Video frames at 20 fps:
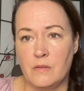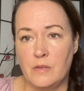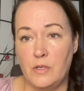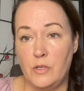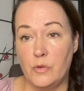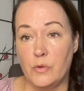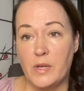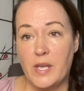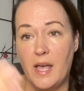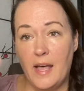
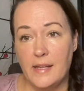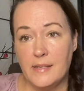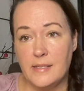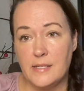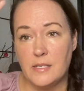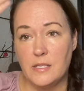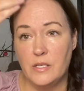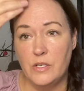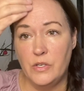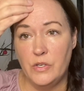You can't
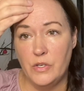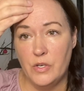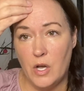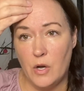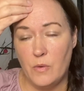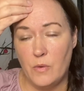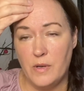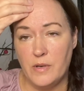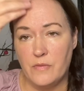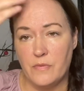
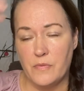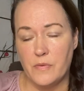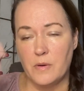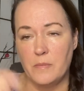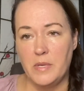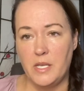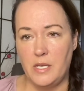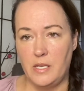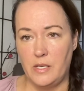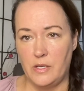know it from
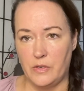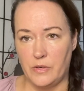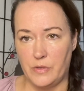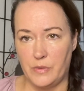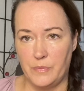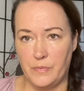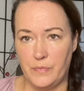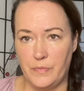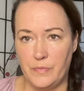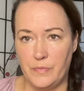here